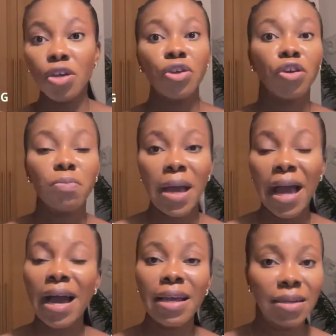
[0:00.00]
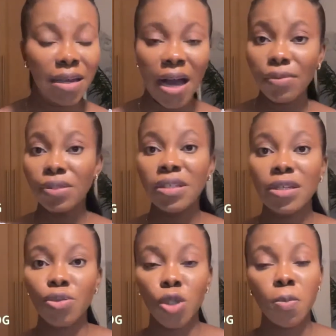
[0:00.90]
cured my acne, how
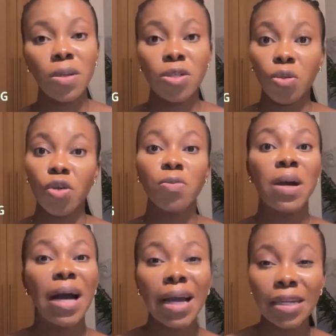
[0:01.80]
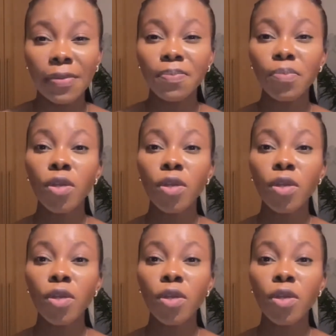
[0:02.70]
this toothpaste cured my acne.